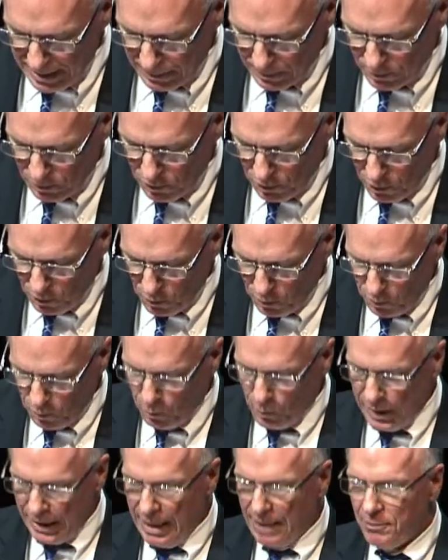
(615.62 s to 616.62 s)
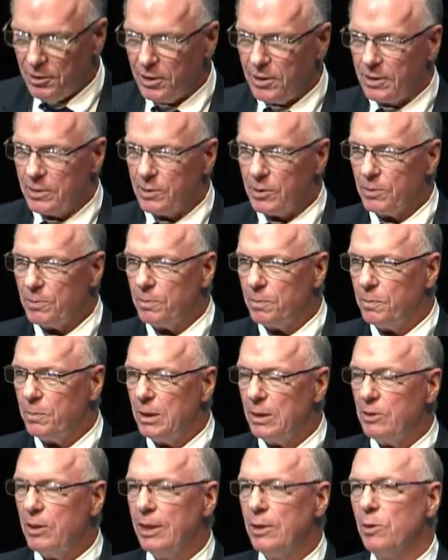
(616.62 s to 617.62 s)
So whatever
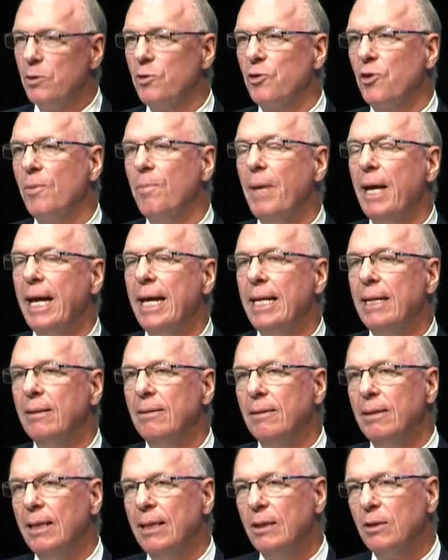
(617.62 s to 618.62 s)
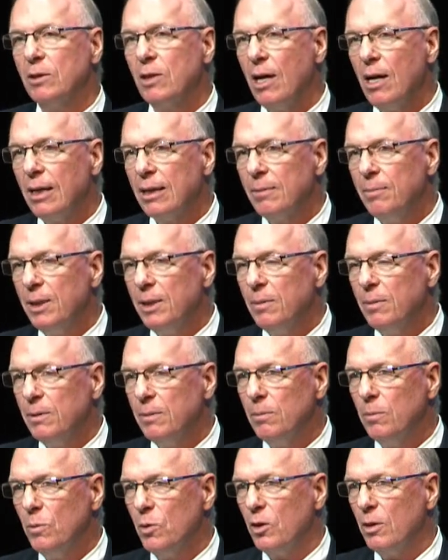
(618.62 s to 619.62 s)
decisions are made, and I'll talk a
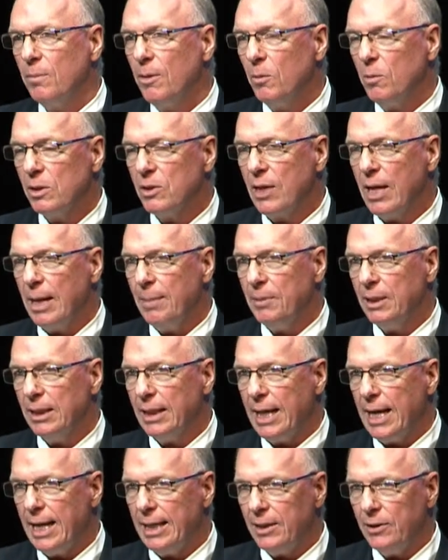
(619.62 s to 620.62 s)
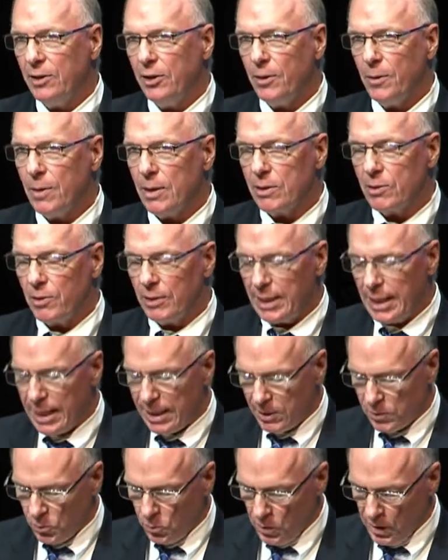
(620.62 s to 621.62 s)
bit more about what's happening in Canada and the US on that
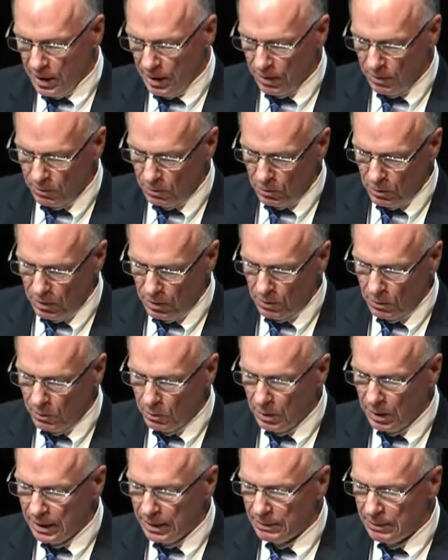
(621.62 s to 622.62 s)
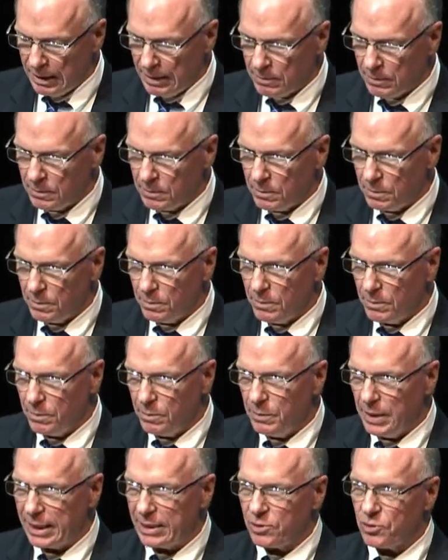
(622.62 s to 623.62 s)
as well, will
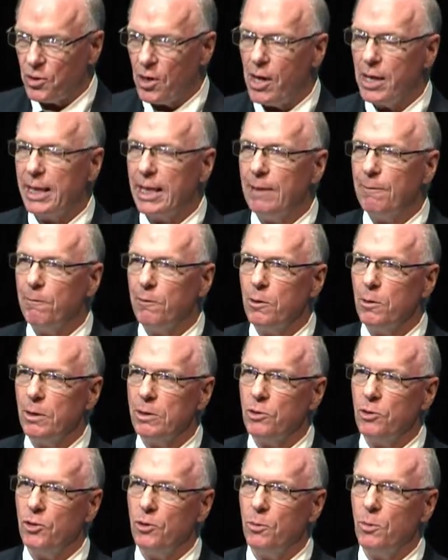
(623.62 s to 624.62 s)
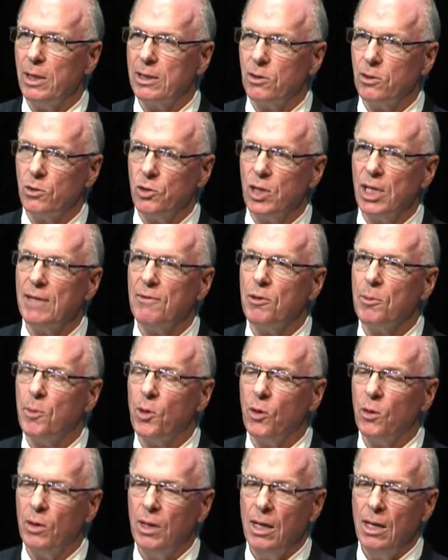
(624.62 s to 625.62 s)
make a strong influence to what's
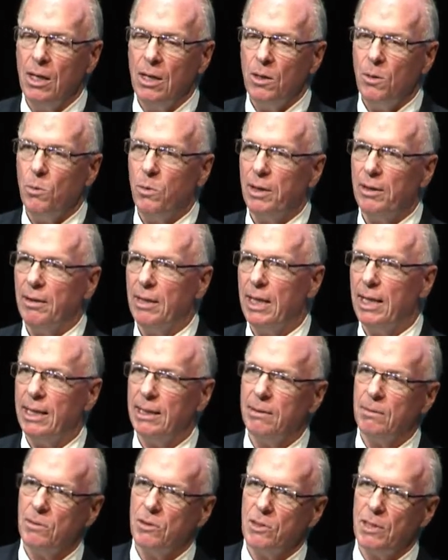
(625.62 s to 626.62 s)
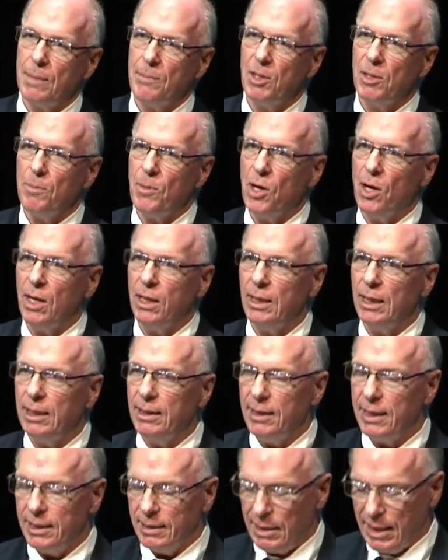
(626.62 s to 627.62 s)
achievable within some of the modeling
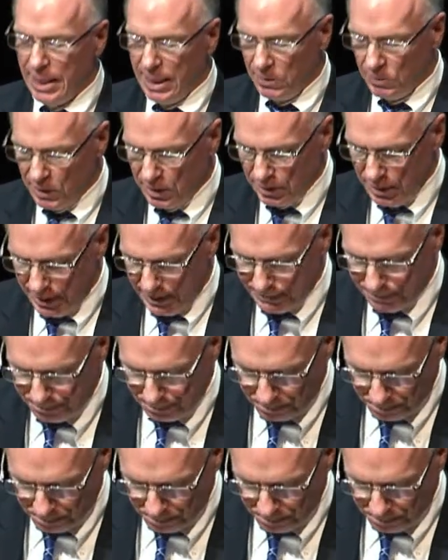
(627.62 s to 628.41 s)
that NREL did.